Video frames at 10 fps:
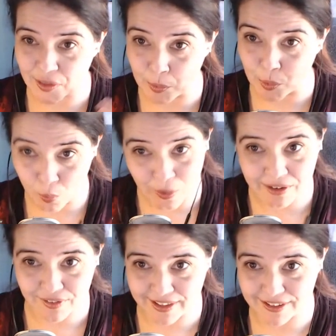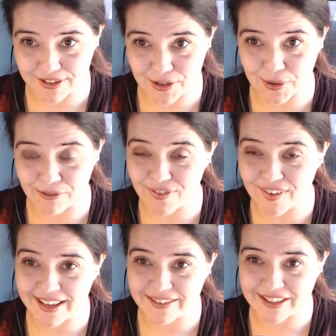and the more wavelengths you can
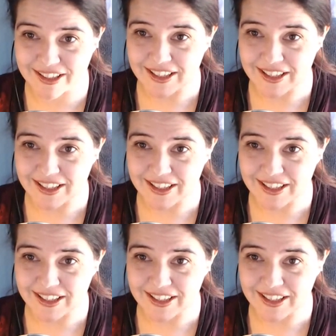fit,